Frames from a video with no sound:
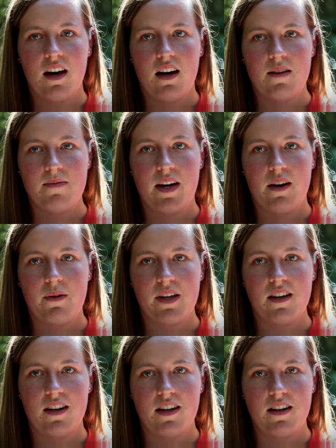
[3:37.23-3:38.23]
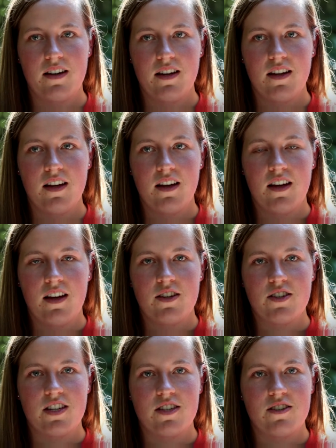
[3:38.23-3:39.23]
how we could
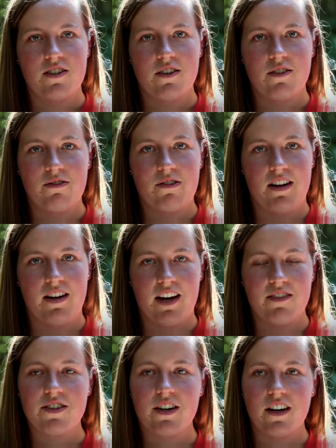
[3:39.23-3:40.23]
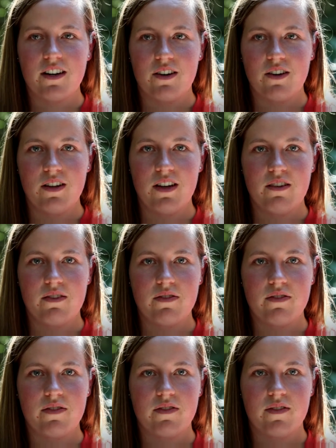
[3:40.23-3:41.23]
just run after our goal
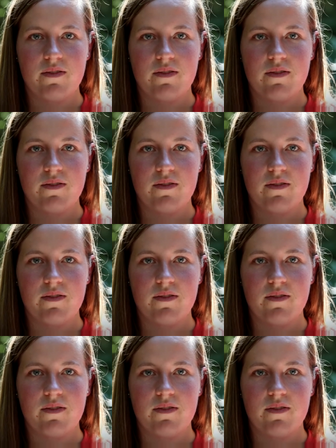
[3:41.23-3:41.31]
of